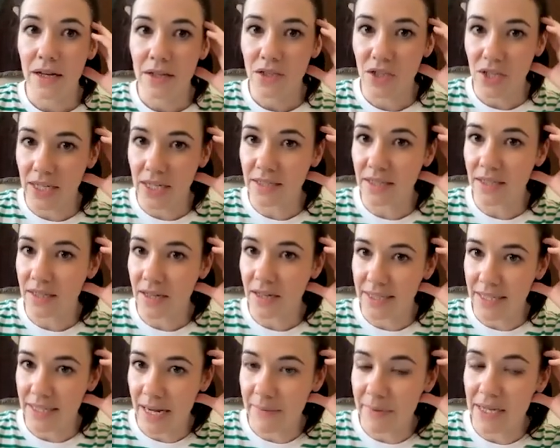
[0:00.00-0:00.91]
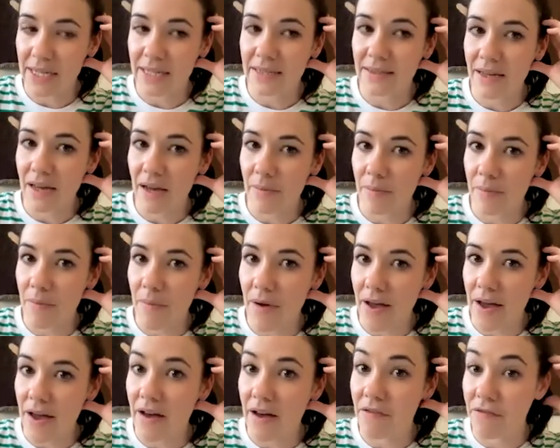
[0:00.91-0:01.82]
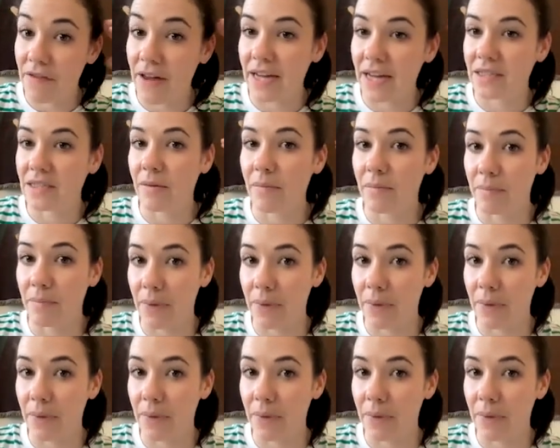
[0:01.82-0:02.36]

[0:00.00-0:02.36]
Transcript: gender dynamics affect